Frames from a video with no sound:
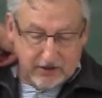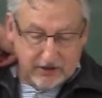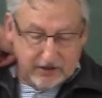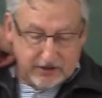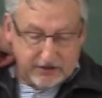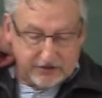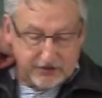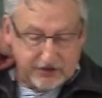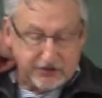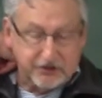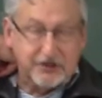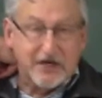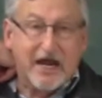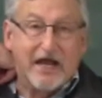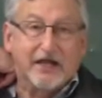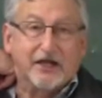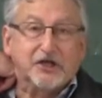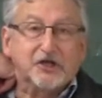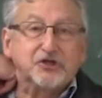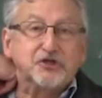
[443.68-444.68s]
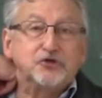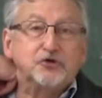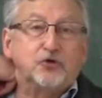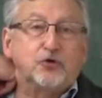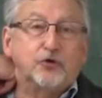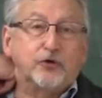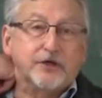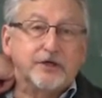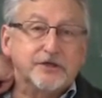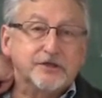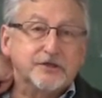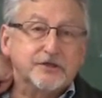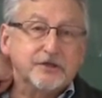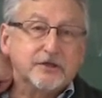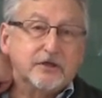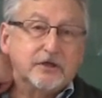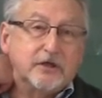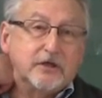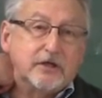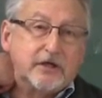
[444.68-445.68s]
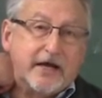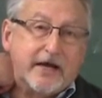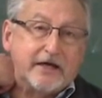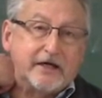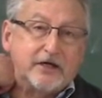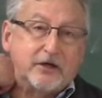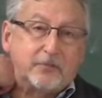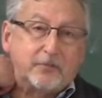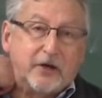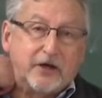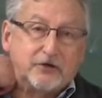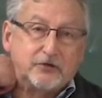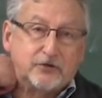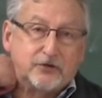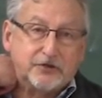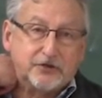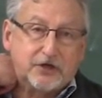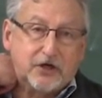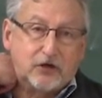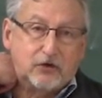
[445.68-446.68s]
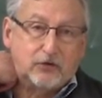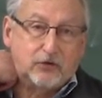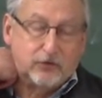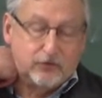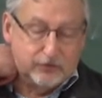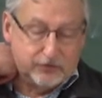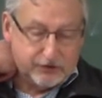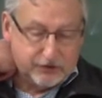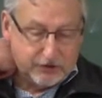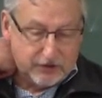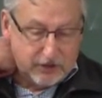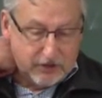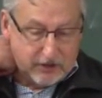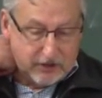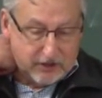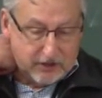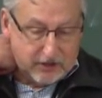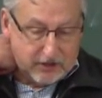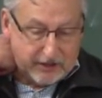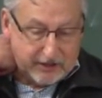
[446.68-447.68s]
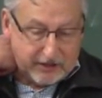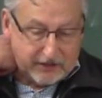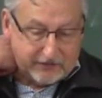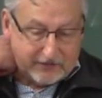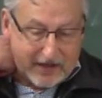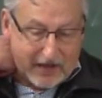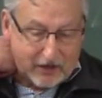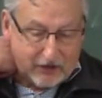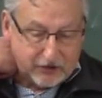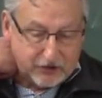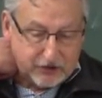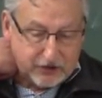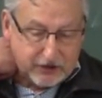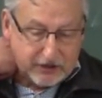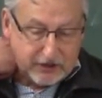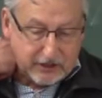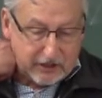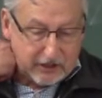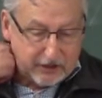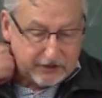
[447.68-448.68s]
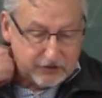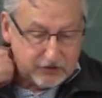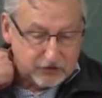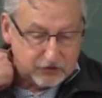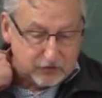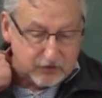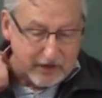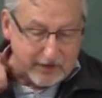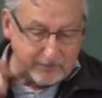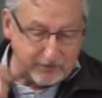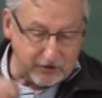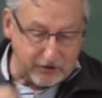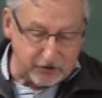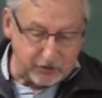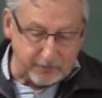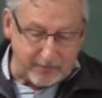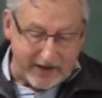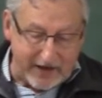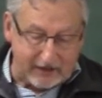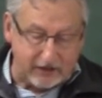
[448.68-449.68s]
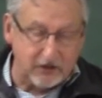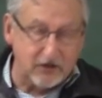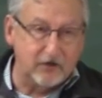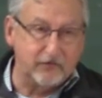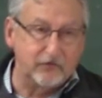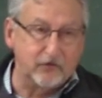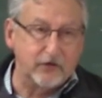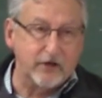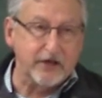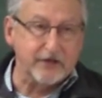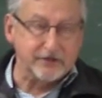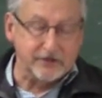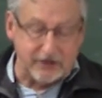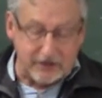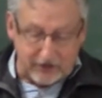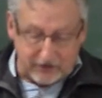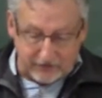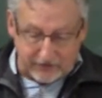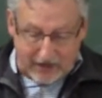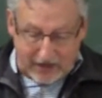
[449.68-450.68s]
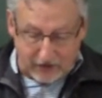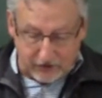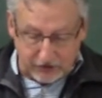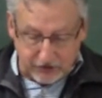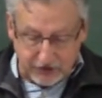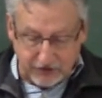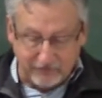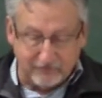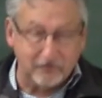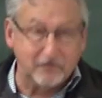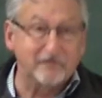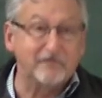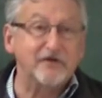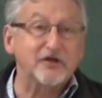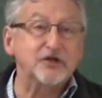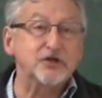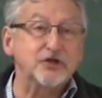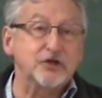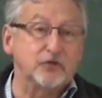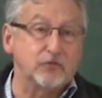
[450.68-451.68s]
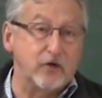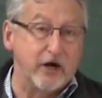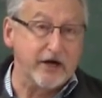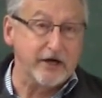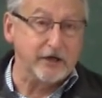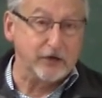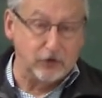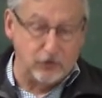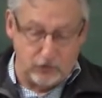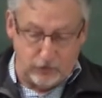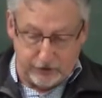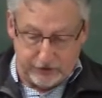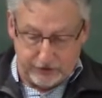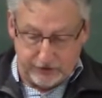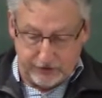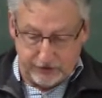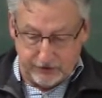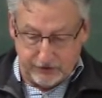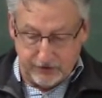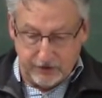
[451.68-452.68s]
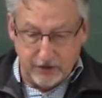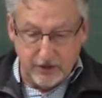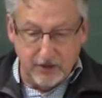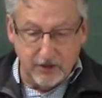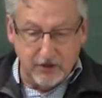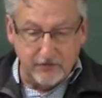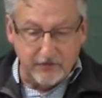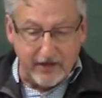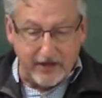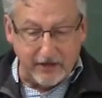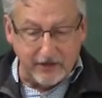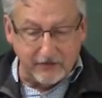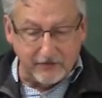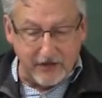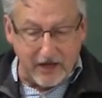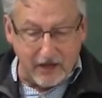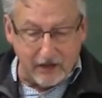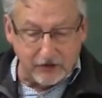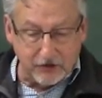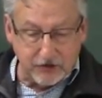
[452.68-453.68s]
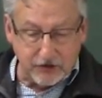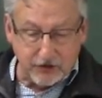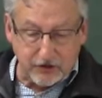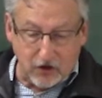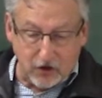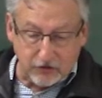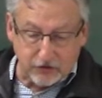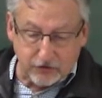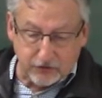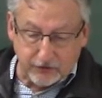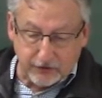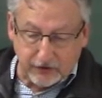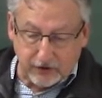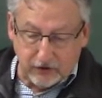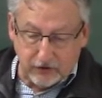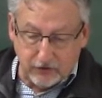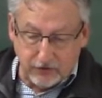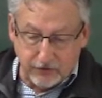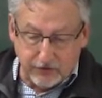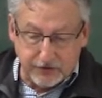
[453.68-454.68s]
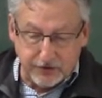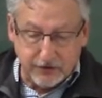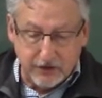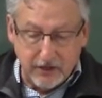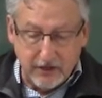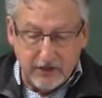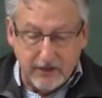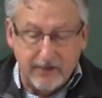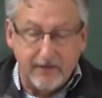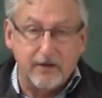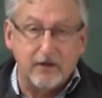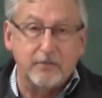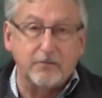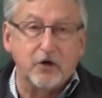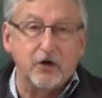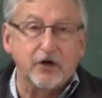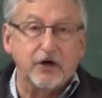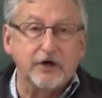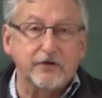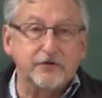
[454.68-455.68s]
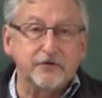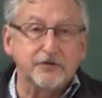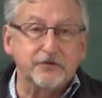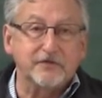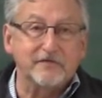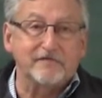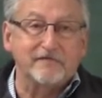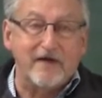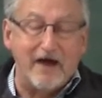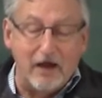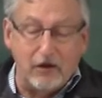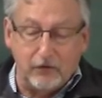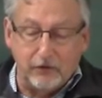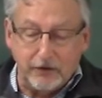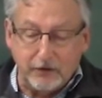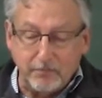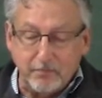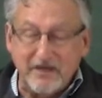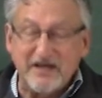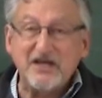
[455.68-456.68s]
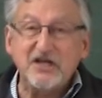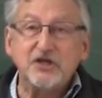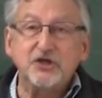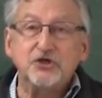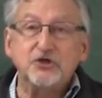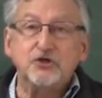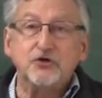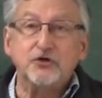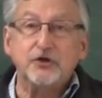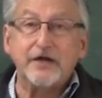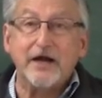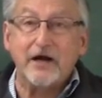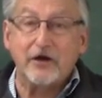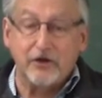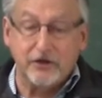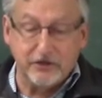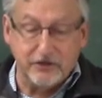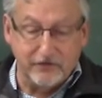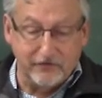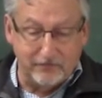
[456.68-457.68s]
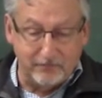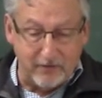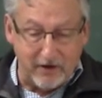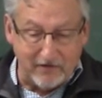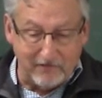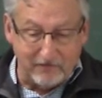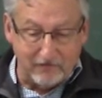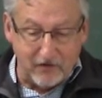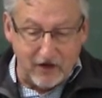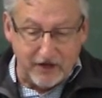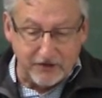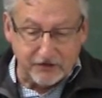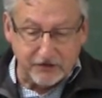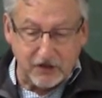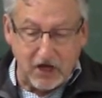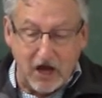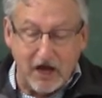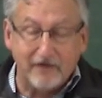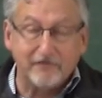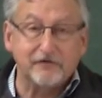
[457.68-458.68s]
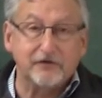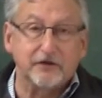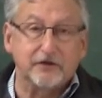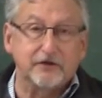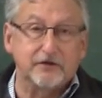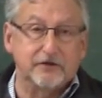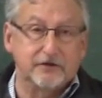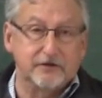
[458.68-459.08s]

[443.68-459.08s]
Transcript: is in Telling Stories, edited by Joyce Carol Oates, an anthology uh, described on its back cover as an anthology for fiction writing courses. That anthology also includes, among others, the following miniature narrative by Franz Kafka.